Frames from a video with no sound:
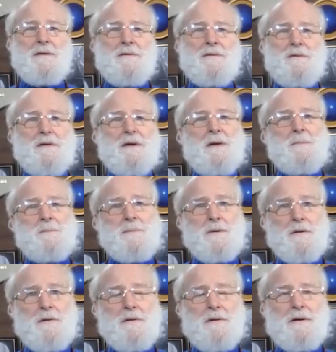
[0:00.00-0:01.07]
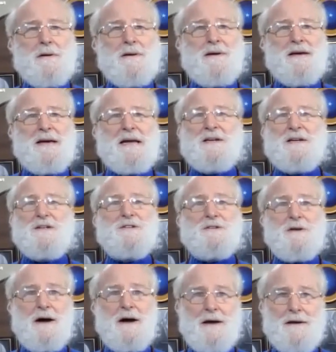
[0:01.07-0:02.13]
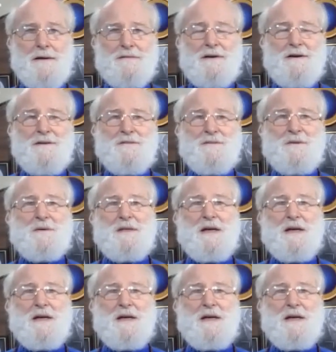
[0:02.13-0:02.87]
to keep pure and to strive for